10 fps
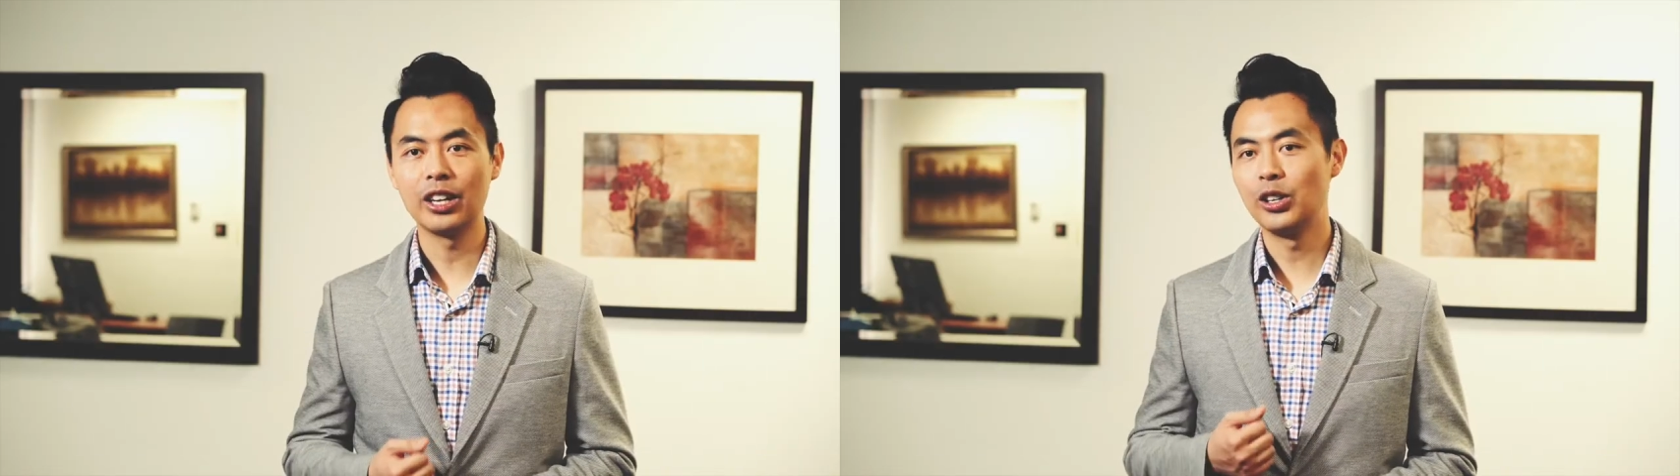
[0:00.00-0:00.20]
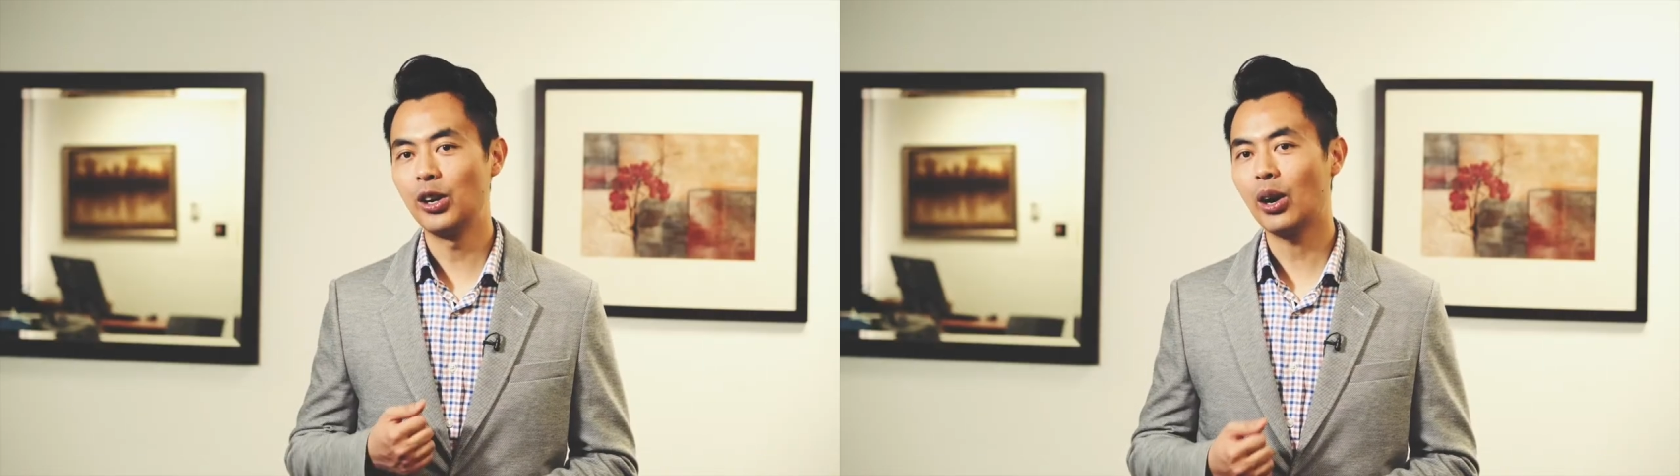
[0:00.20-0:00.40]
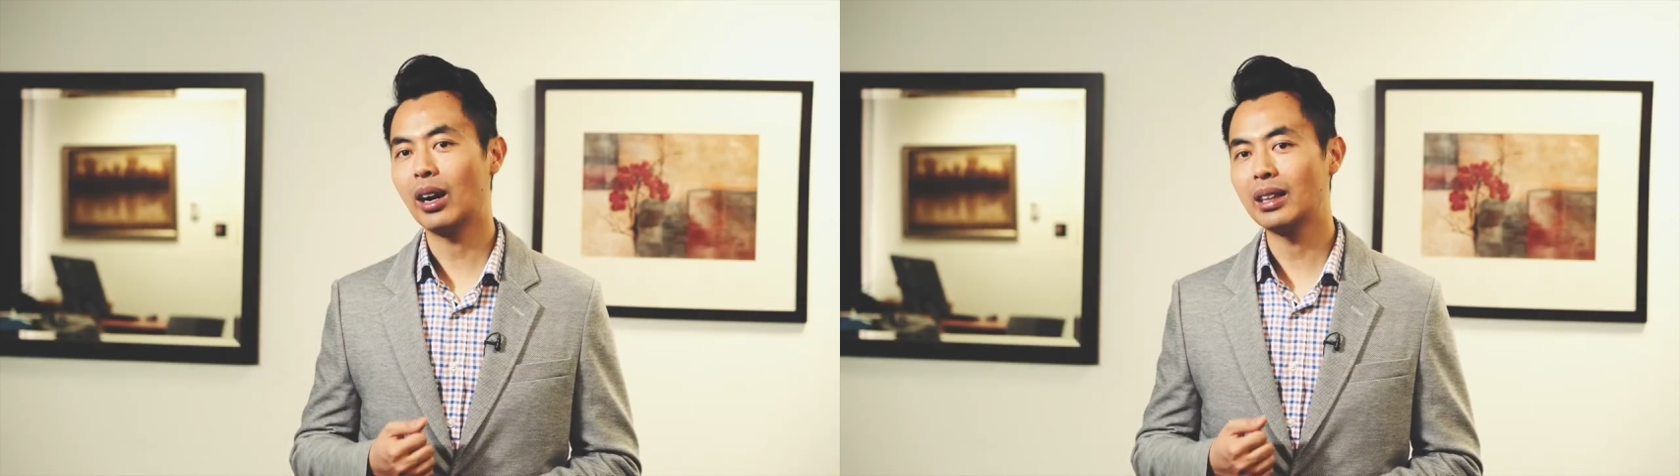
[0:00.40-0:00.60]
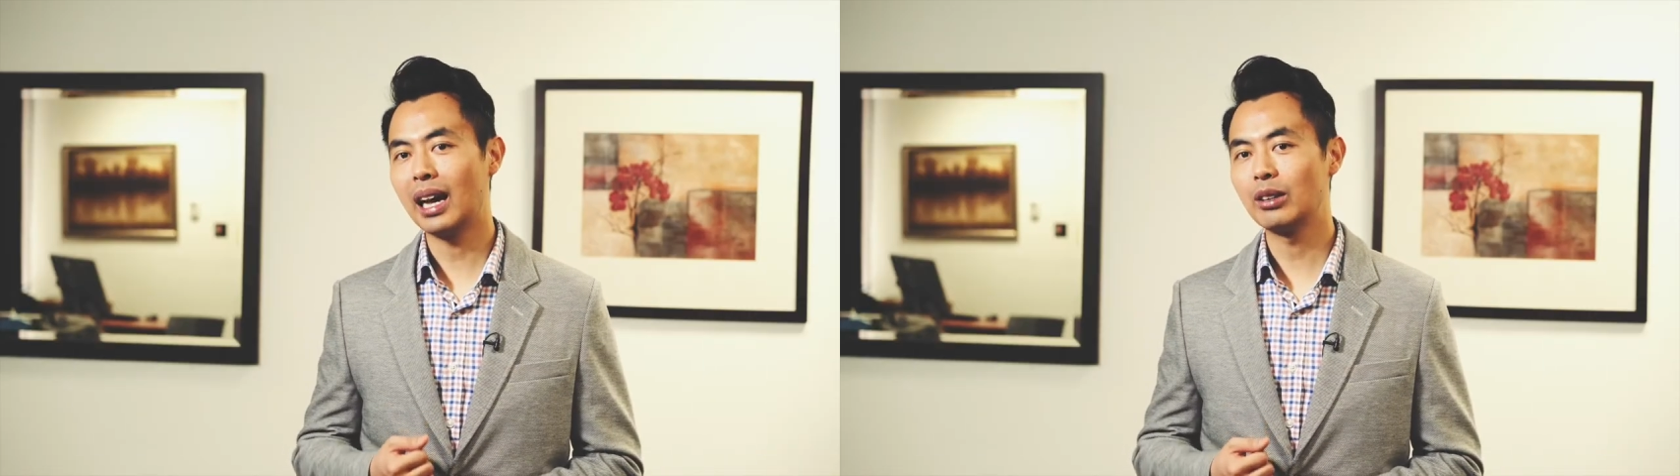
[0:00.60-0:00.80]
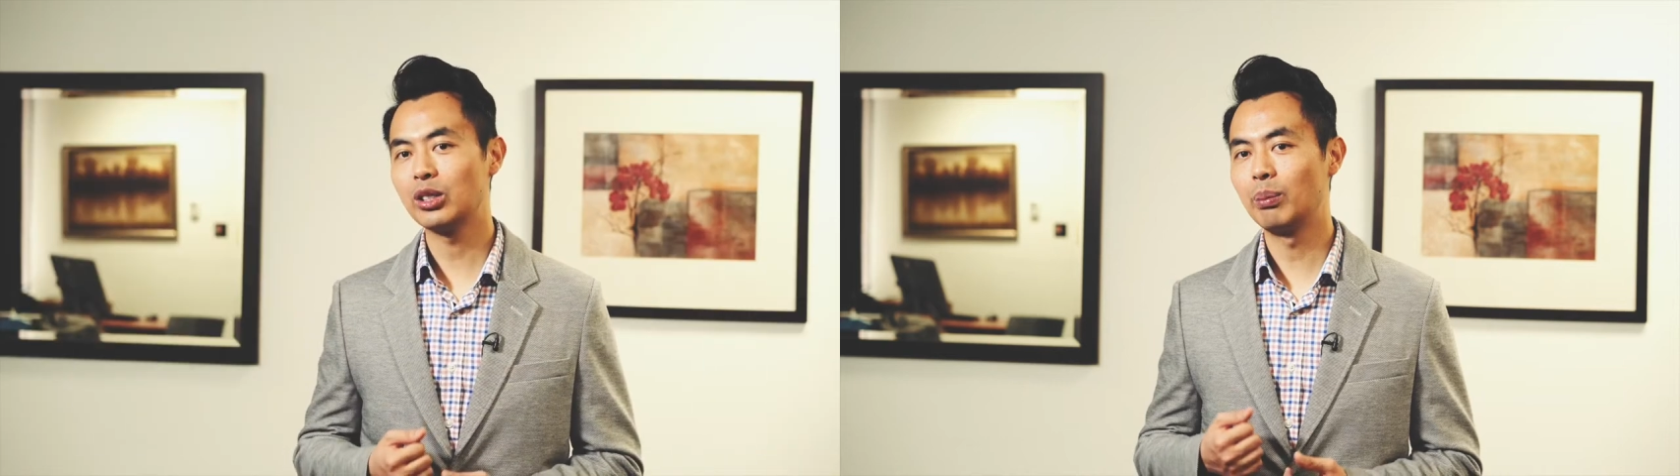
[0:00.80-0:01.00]
you are
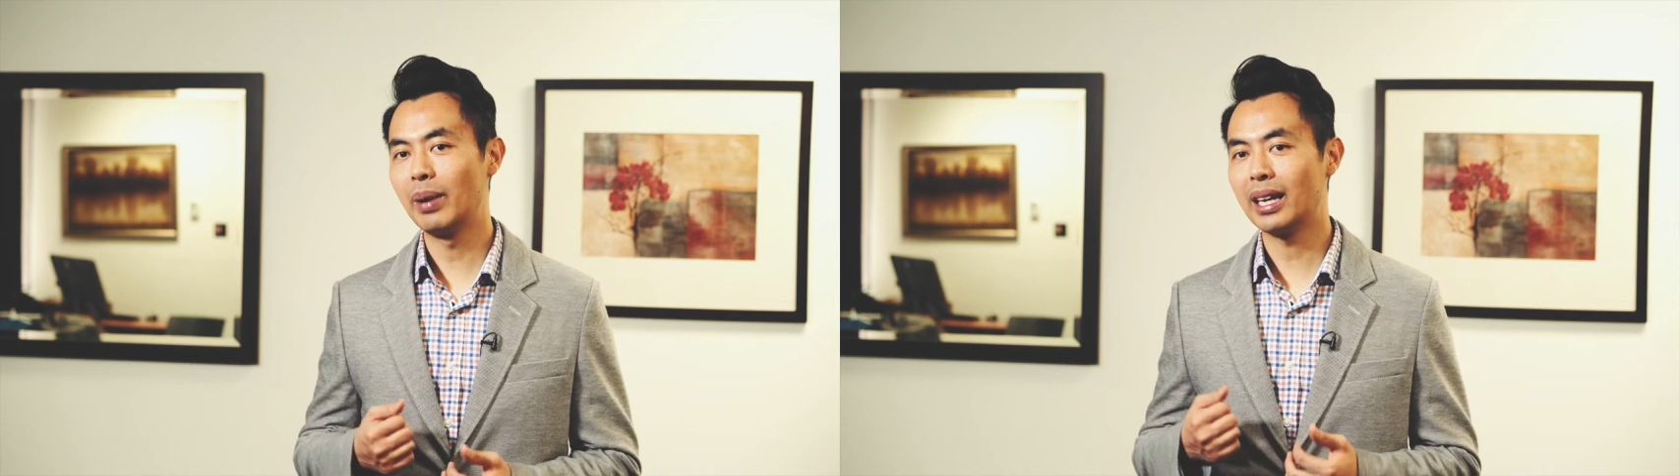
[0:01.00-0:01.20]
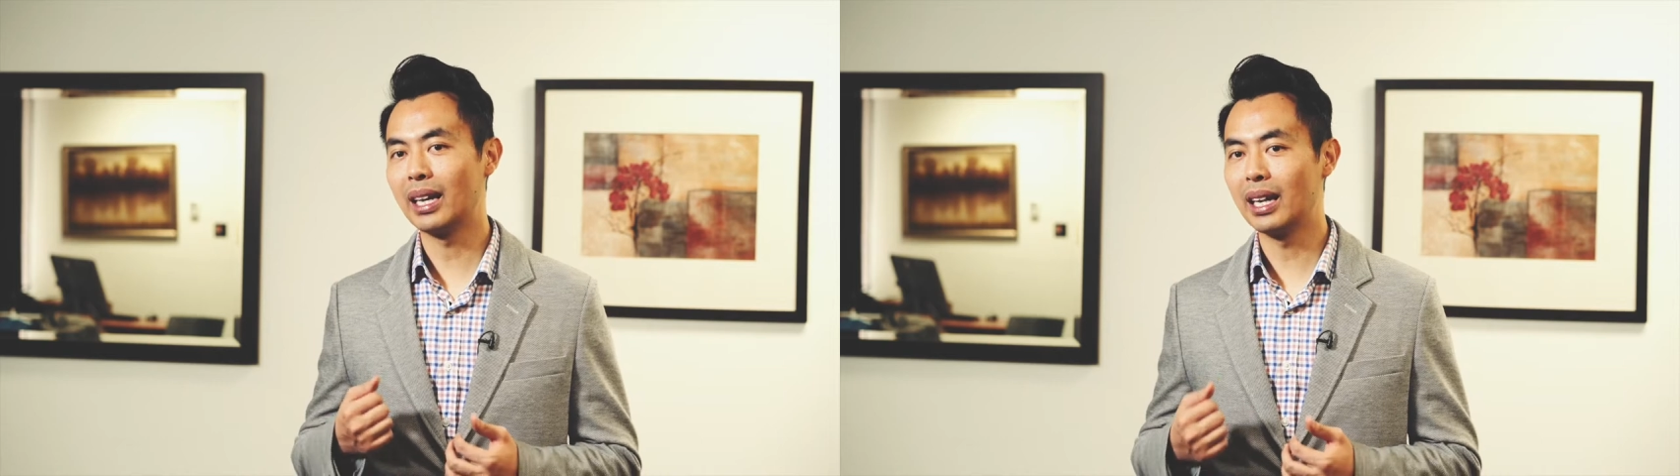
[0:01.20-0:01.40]
allowed to make a